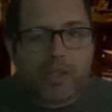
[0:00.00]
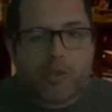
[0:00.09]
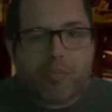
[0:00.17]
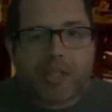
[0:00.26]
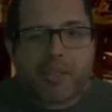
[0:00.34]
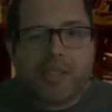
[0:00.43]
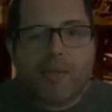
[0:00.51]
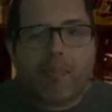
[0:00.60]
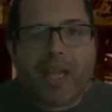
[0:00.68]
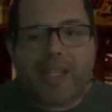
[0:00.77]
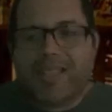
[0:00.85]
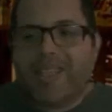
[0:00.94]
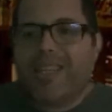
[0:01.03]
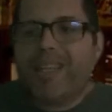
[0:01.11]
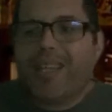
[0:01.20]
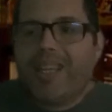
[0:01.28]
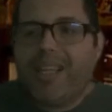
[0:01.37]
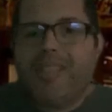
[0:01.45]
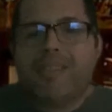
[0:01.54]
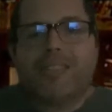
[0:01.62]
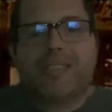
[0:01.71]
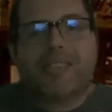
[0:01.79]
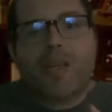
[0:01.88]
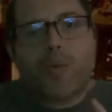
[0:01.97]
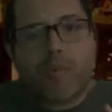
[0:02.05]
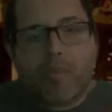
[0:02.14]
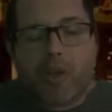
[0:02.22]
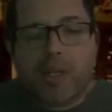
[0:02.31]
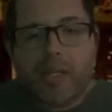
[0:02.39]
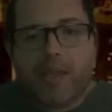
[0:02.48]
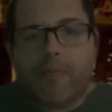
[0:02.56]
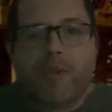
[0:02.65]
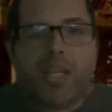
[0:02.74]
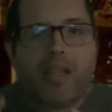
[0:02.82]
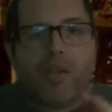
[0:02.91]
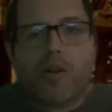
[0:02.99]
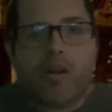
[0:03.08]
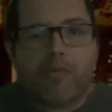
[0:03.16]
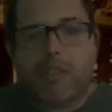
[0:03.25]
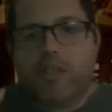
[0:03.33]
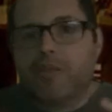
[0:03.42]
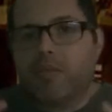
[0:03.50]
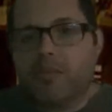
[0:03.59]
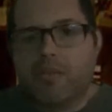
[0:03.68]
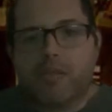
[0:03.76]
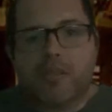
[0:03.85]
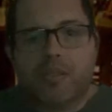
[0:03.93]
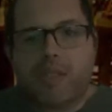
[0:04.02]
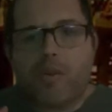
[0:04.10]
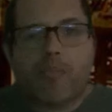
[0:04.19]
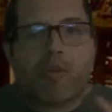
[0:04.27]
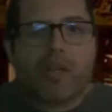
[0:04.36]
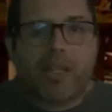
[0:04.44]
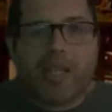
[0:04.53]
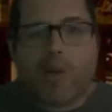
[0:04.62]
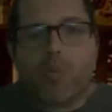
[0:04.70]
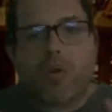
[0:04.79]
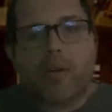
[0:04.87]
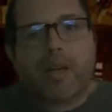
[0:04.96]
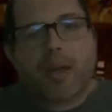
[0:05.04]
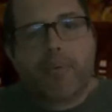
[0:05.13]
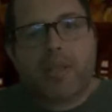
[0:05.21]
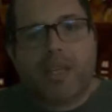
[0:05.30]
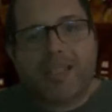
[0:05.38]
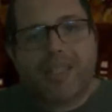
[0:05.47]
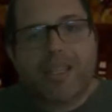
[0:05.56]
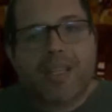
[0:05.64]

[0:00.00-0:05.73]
participate in the ceremony, the video of the ceremony, the award and everything,